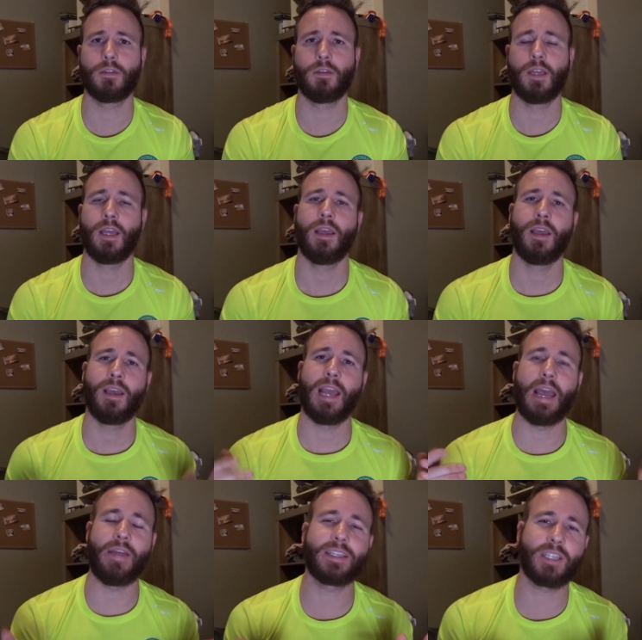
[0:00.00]

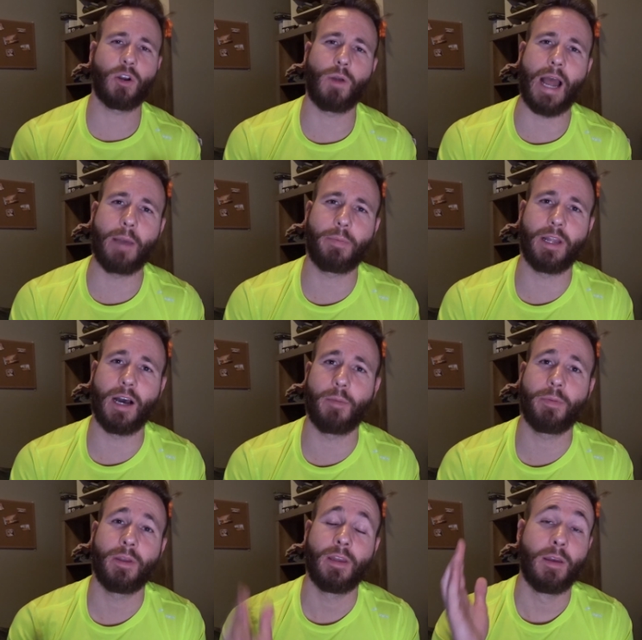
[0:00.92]
And that's gonna wrap it
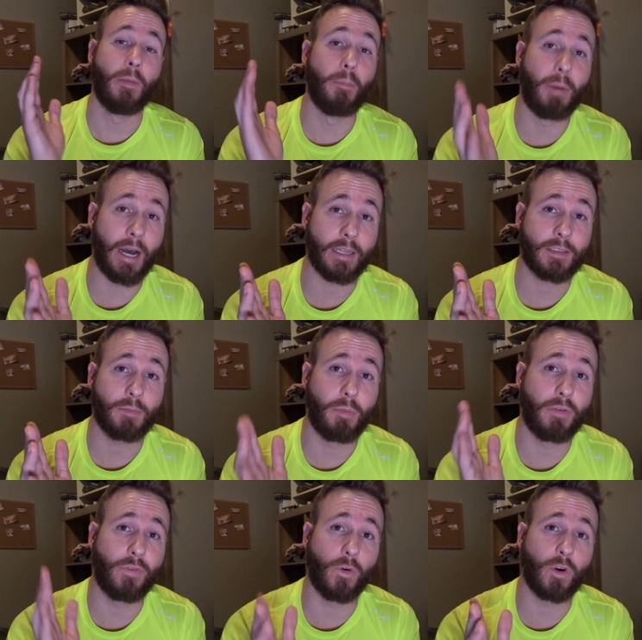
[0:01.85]
up. But
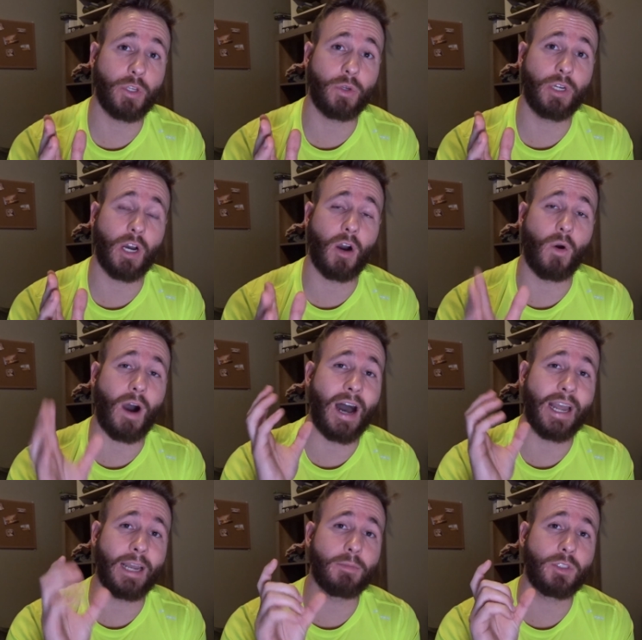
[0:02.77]
before you go,
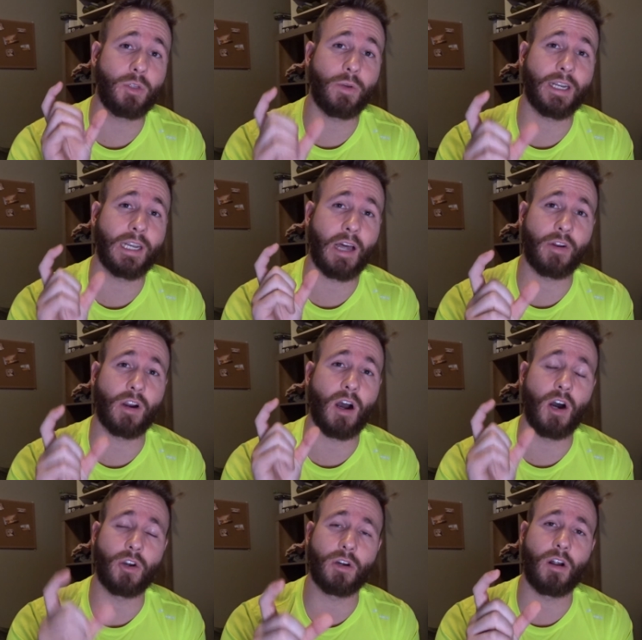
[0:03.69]
I am doing another
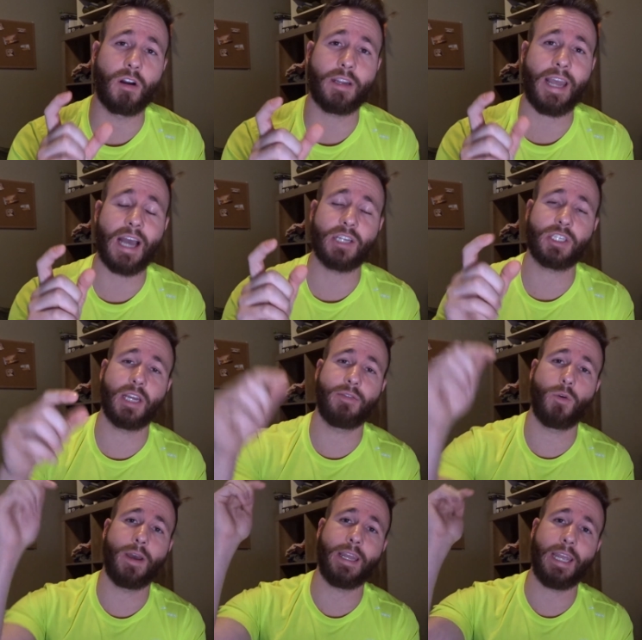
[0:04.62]
$100 cash
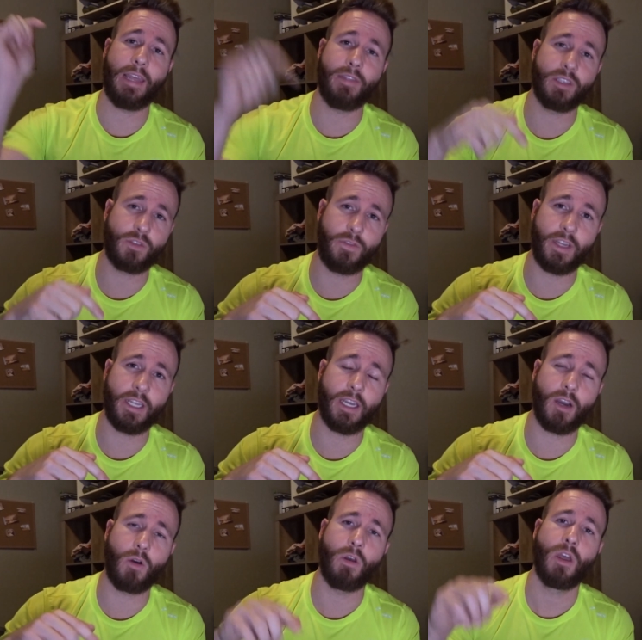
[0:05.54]
giveaway in this
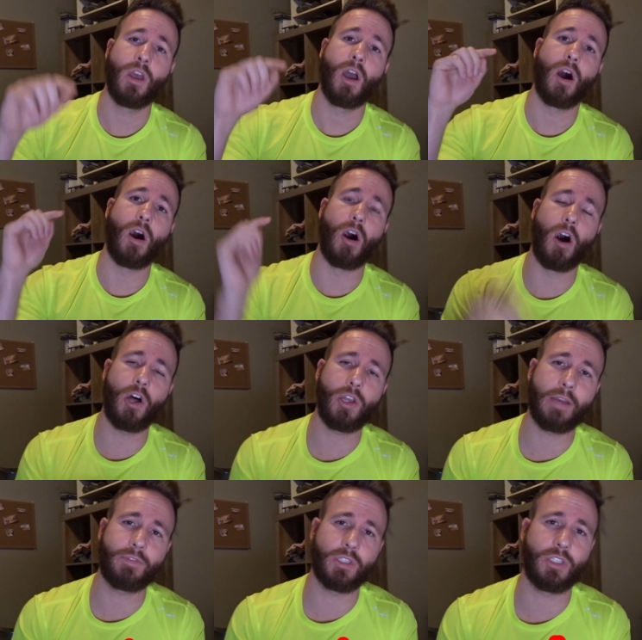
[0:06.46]
video. All you
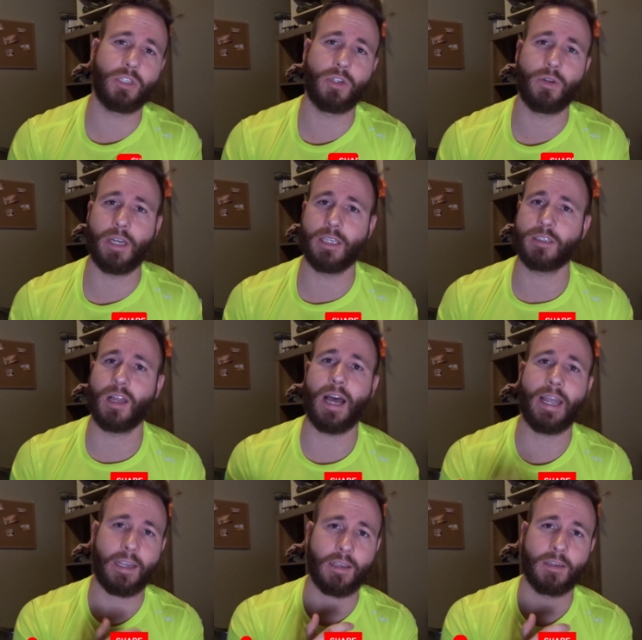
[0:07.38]
have to do is
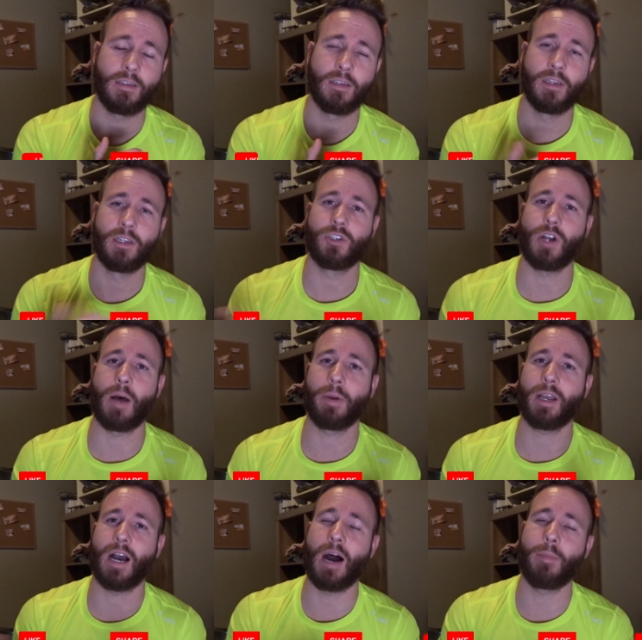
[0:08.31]
drop a
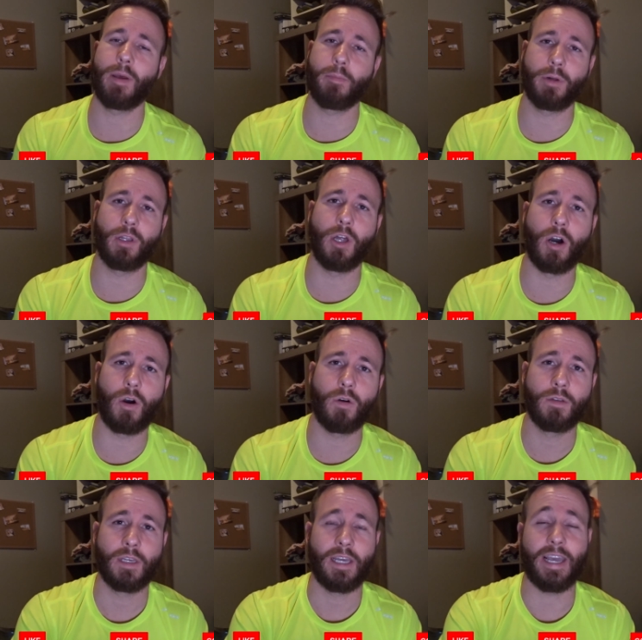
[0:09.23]
comment below.
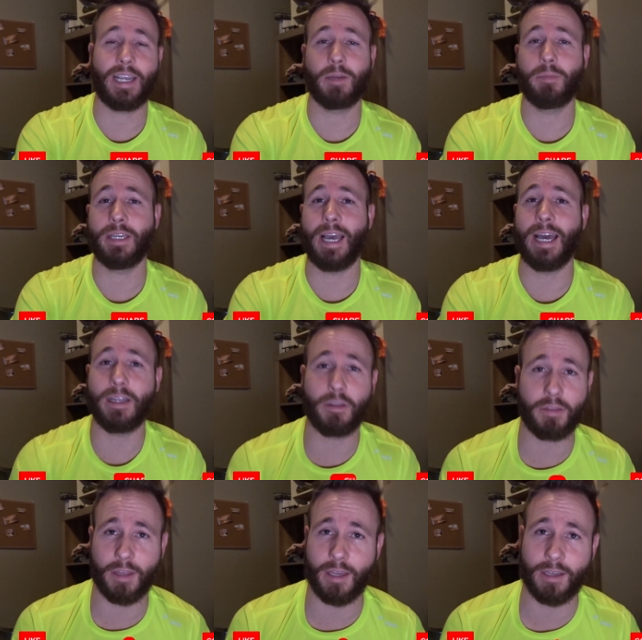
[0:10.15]
It could be
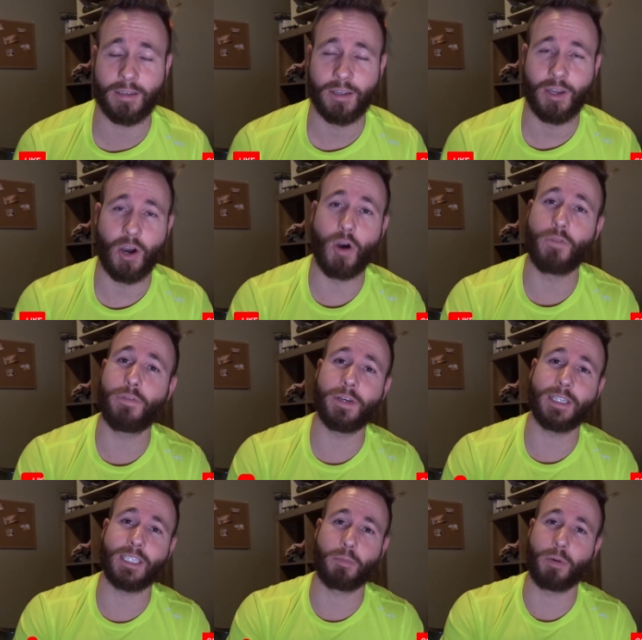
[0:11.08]
anything. Hopefully
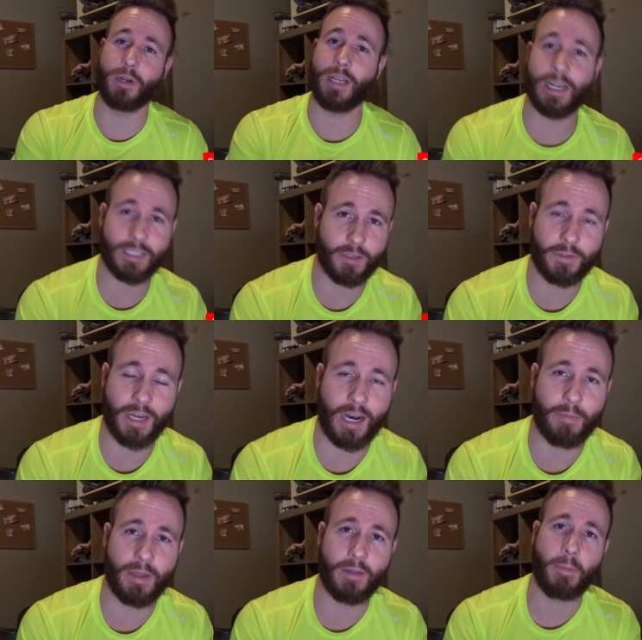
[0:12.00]
it's a productive
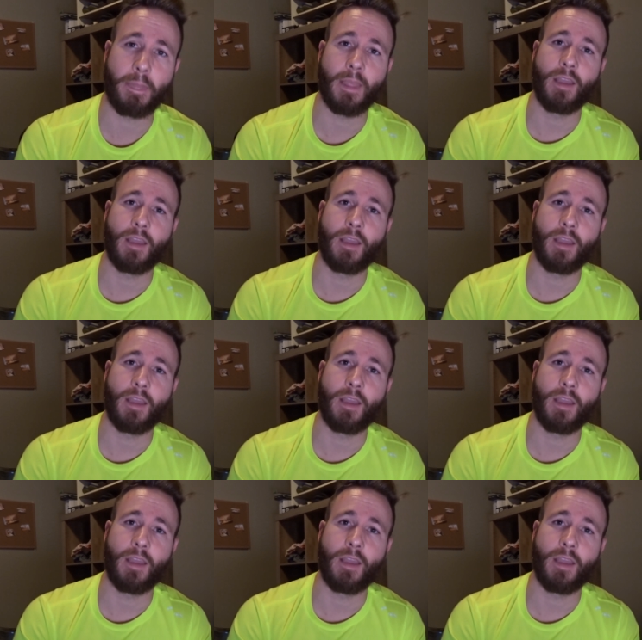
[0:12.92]
comment.